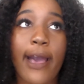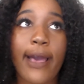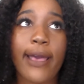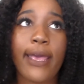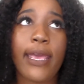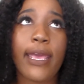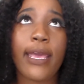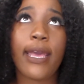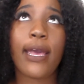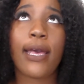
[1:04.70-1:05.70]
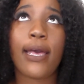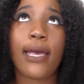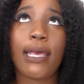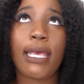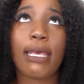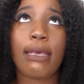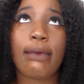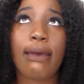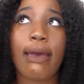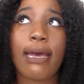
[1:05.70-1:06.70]
I
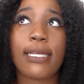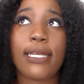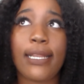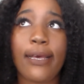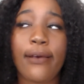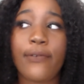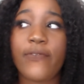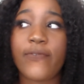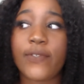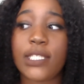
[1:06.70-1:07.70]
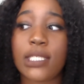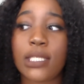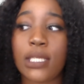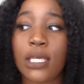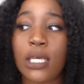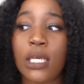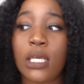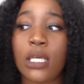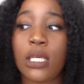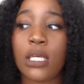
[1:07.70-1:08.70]
had left,
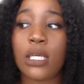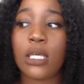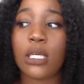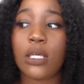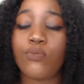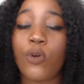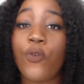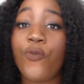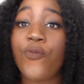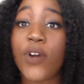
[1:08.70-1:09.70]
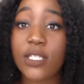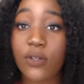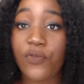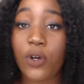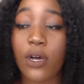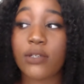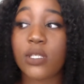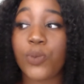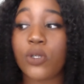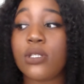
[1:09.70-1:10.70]
well, first of all, I was
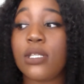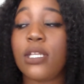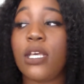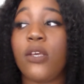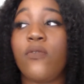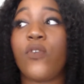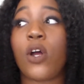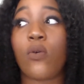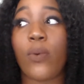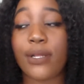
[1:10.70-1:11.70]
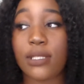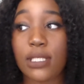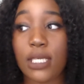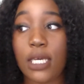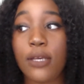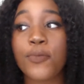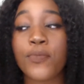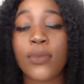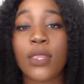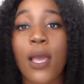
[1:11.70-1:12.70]
supposed to leave on a Wednesday,
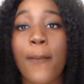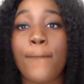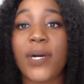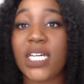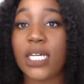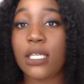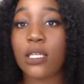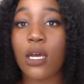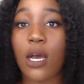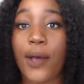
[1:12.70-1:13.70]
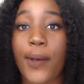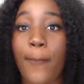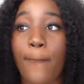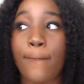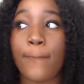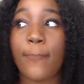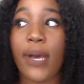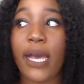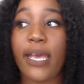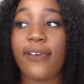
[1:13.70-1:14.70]
but
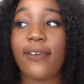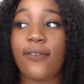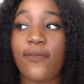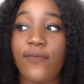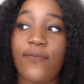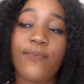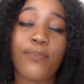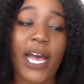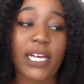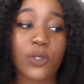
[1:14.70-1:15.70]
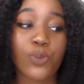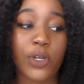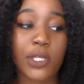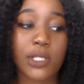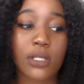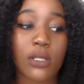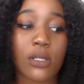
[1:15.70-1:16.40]
my passport